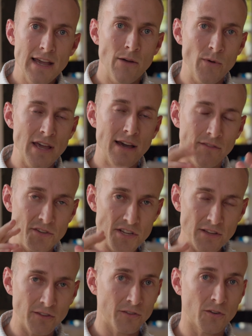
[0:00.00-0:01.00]
and we have
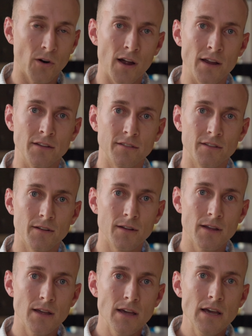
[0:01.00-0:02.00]
Jesus Christ.
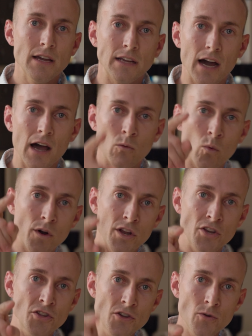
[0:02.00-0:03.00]
God
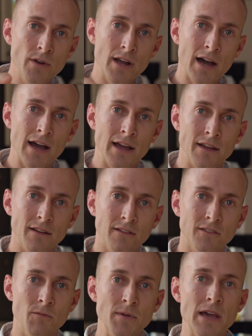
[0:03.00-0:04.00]
wanted you and I
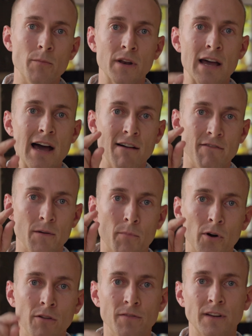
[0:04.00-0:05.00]
to be able to have the
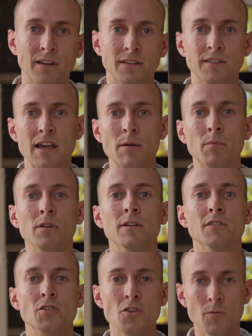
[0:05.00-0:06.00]
perfect example
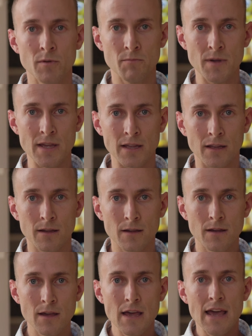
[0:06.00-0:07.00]
of a human being
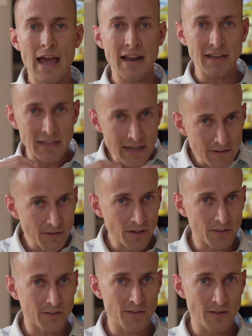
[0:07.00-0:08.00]
and give
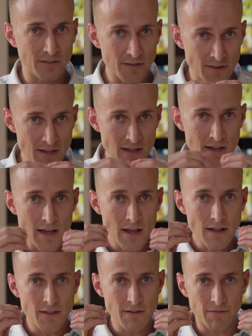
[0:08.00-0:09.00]
us this, the,
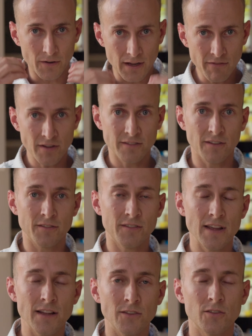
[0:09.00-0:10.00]
the forgiveness of
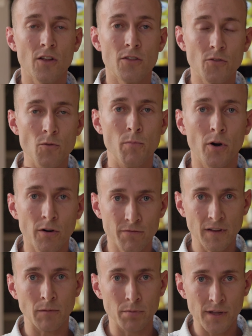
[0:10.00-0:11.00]
sins through
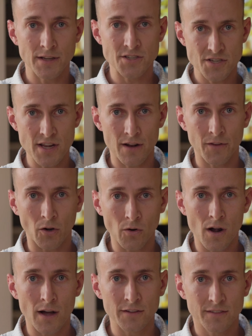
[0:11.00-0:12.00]
perfect blood shed on the
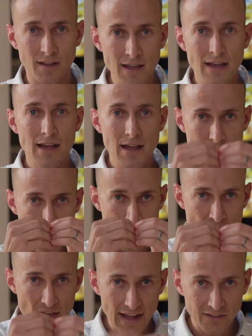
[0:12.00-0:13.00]
cross.
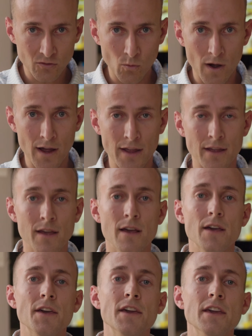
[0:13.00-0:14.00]
And that's why
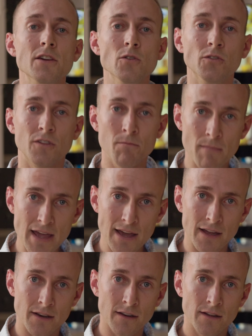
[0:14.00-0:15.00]
he used a
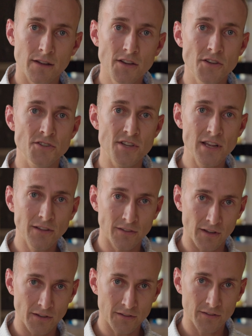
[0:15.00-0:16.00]
man,
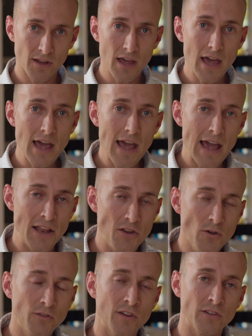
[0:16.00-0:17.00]
Jesus, and
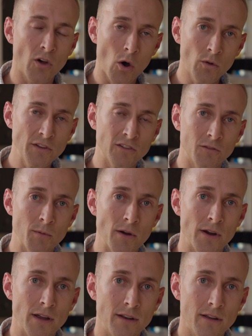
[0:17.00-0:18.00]
used his Holy
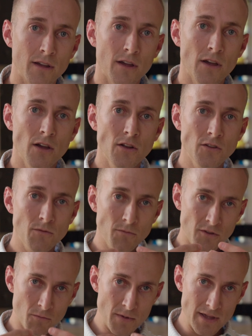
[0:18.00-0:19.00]
Spirit
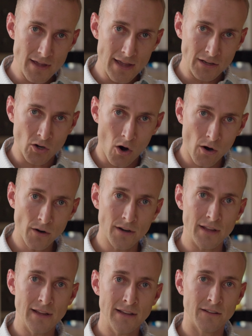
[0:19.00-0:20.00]
to be
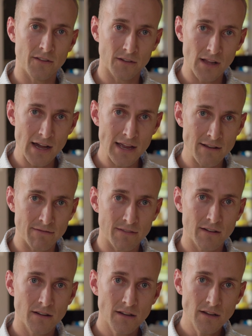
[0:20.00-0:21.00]
incarnate into the life
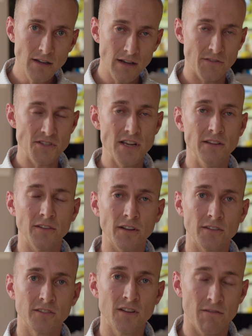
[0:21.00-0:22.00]
of
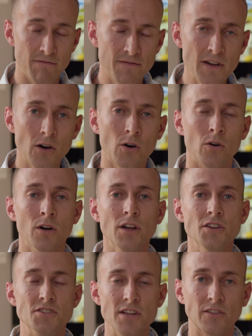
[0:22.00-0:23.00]
Jesus, to fill
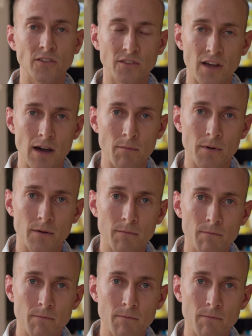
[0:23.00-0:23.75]
Jesus up